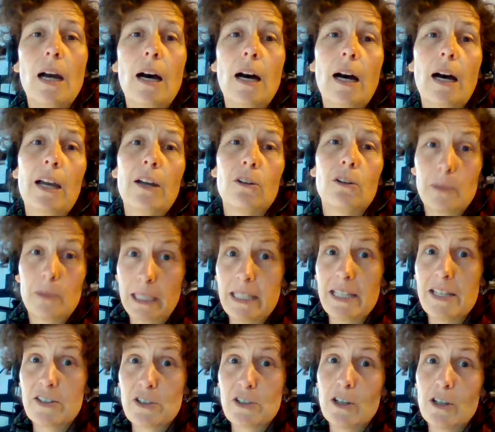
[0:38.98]
I
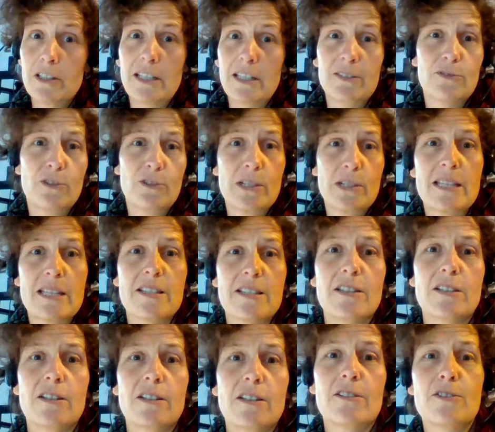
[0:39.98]
already saw that, for instance,
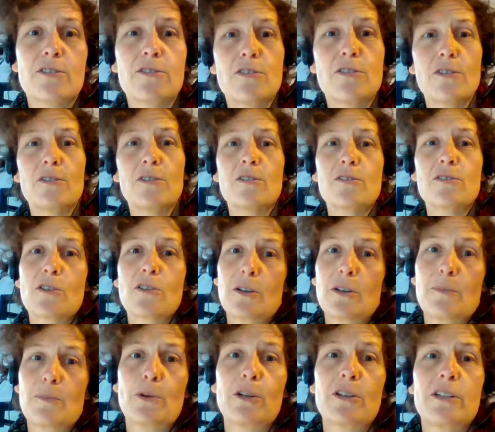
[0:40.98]
the students or
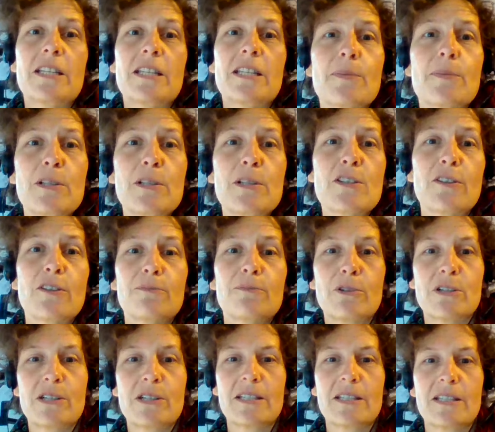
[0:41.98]
the participants of
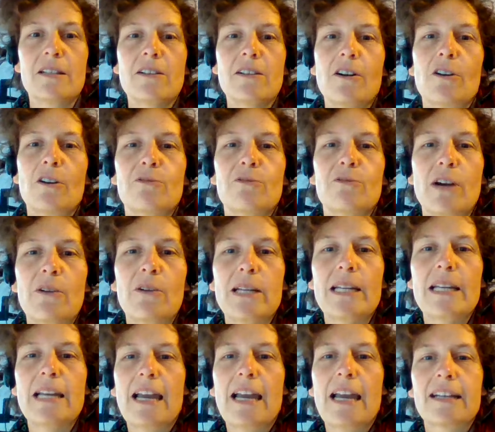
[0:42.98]
Brazil are
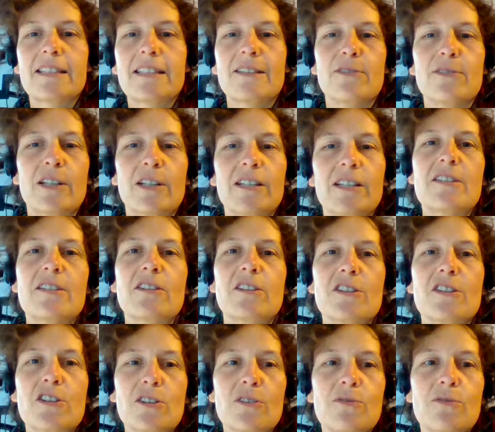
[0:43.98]
very active on the
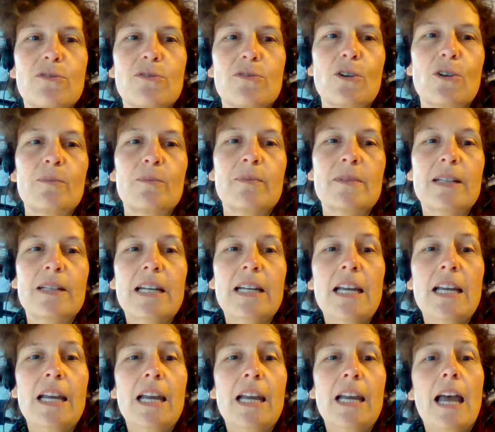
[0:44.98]
discussion forum,
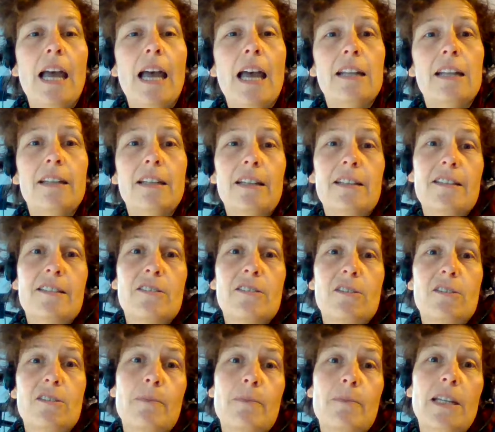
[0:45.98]
and that
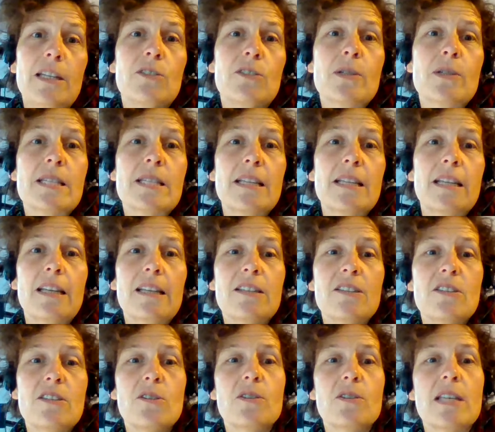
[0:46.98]
some interesting
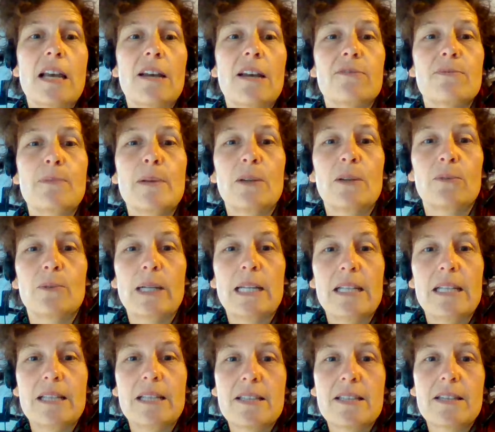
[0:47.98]
issues have been
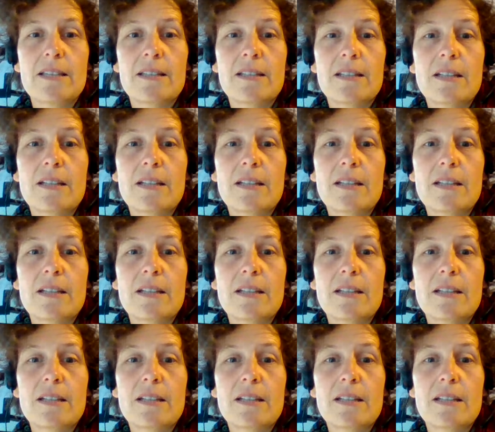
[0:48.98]
raised.